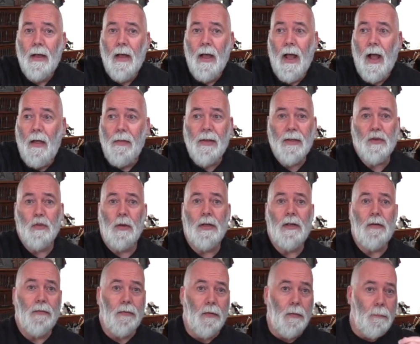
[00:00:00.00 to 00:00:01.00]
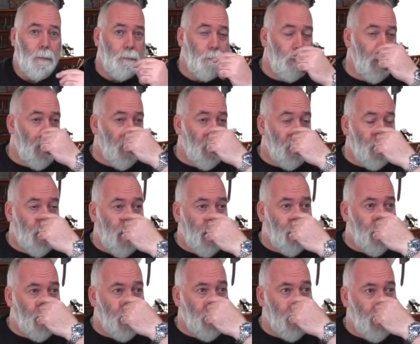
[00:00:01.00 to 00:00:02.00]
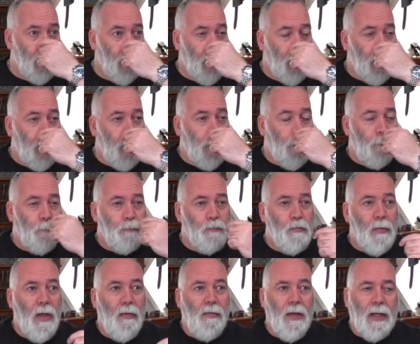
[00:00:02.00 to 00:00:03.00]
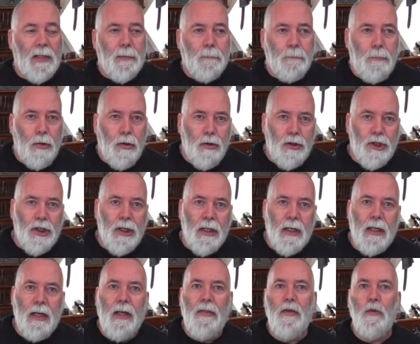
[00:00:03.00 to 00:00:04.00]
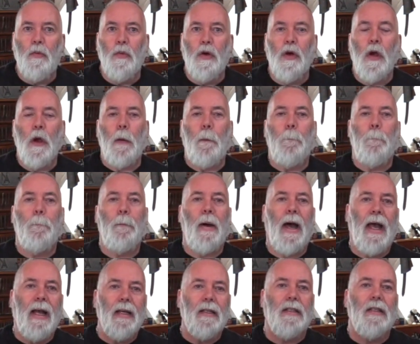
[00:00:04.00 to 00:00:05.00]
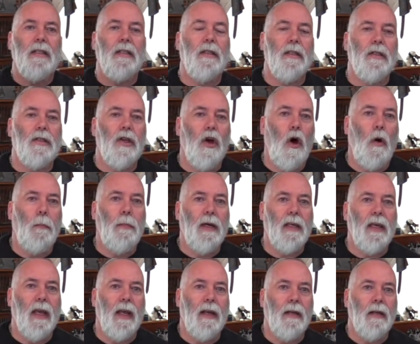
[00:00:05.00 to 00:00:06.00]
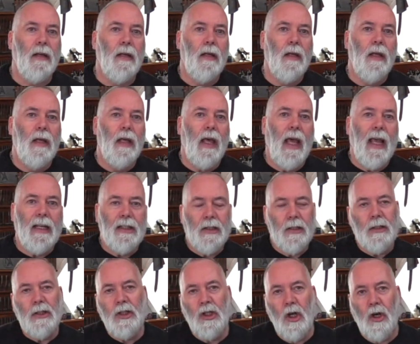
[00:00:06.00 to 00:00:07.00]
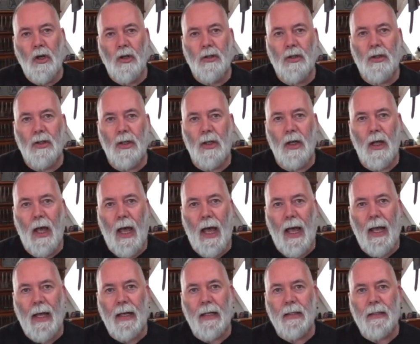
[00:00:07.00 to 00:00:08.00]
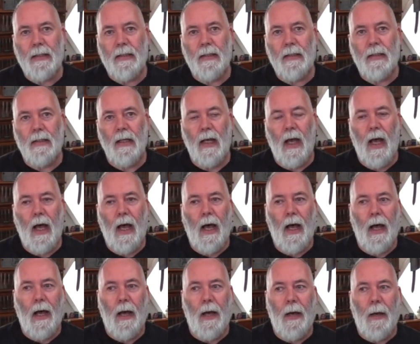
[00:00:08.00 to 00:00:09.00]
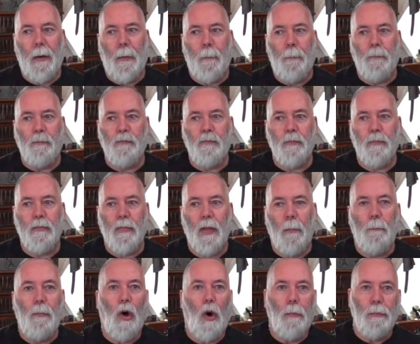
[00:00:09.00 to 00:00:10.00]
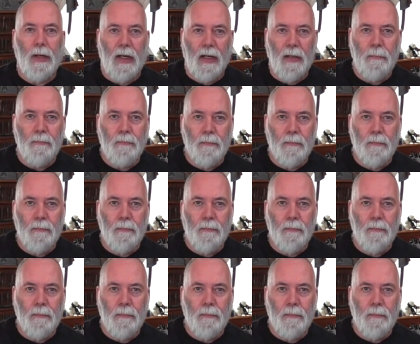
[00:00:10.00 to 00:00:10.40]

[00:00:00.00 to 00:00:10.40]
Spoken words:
And that's wonderful, because that's pushing leatherwork back to the top again. It's not as popular